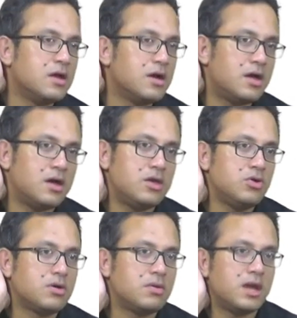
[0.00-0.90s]
uh,
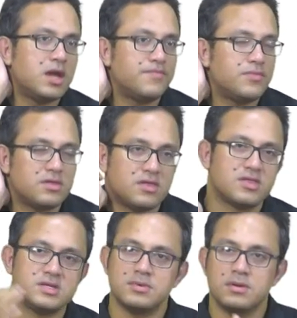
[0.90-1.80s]
you create, the
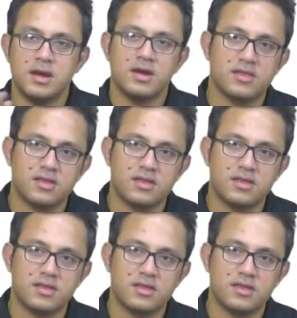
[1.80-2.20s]
system creates